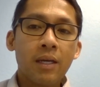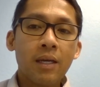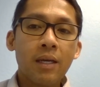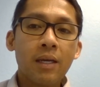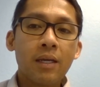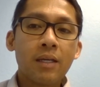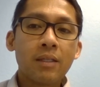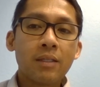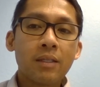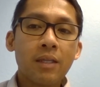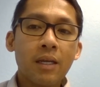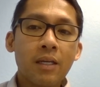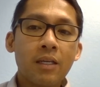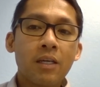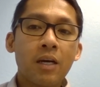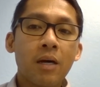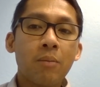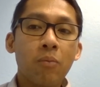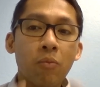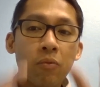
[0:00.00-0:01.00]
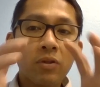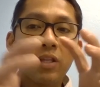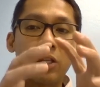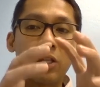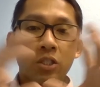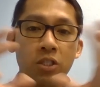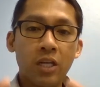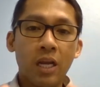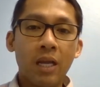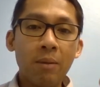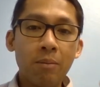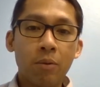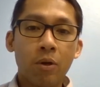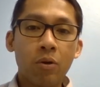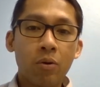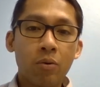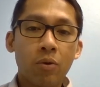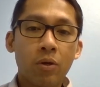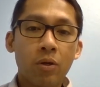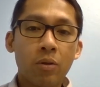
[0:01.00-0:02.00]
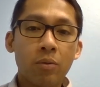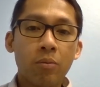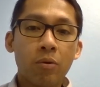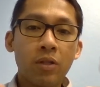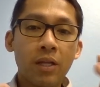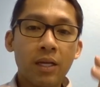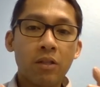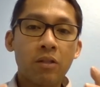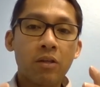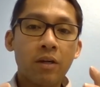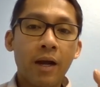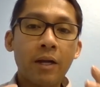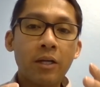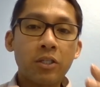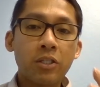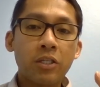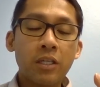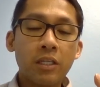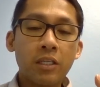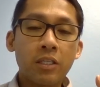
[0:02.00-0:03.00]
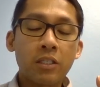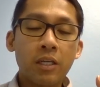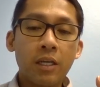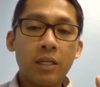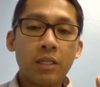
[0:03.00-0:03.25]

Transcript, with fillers: And they come with a chamber where molecular hydrogen is